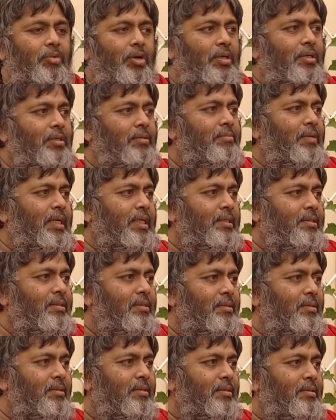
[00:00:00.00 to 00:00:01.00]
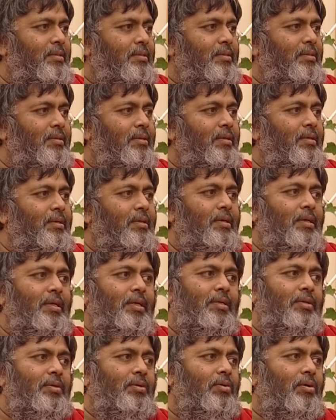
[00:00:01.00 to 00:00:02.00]
modern medicine
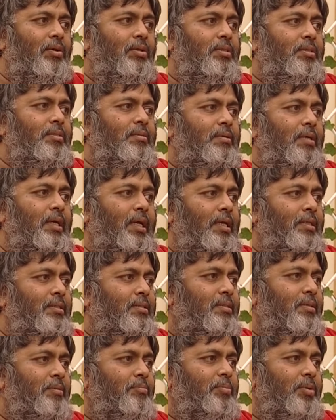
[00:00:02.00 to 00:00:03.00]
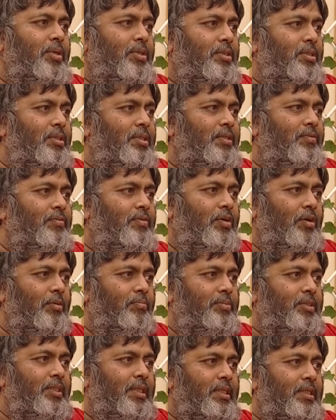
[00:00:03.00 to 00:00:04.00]
it also has the positive
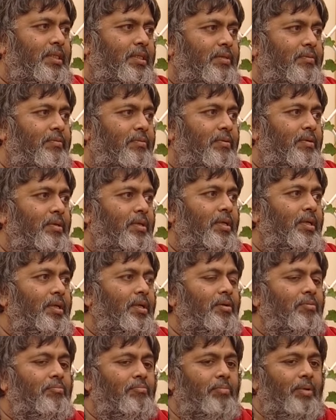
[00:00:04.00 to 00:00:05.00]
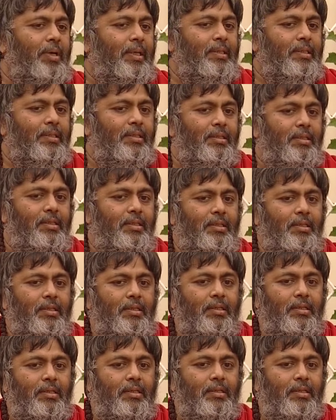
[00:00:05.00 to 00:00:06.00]
objective but
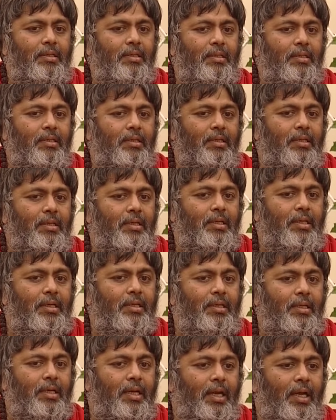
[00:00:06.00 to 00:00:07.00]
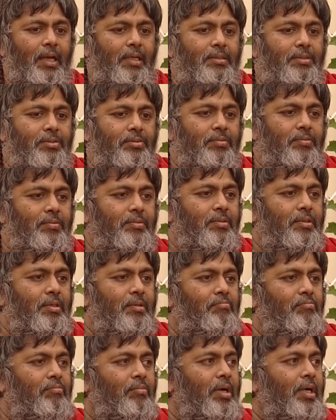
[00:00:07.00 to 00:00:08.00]
it has to
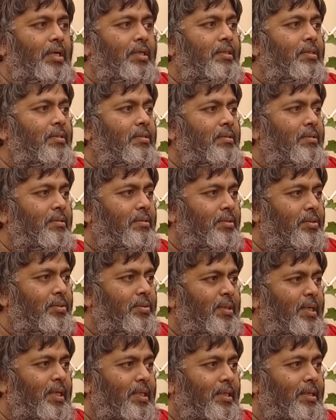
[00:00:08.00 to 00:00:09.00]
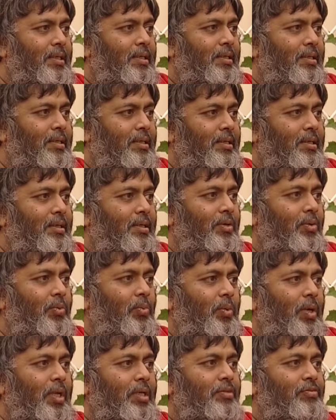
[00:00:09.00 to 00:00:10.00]
combine together
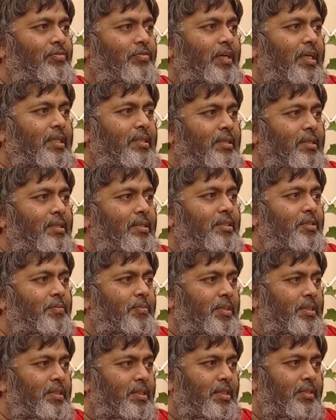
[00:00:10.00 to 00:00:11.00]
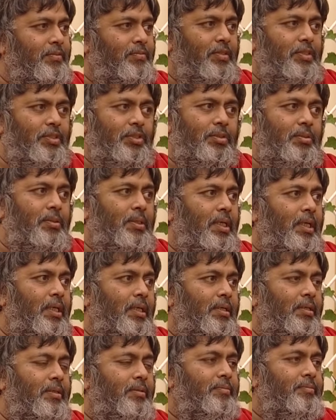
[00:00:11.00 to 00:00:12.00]
one factor is missing which today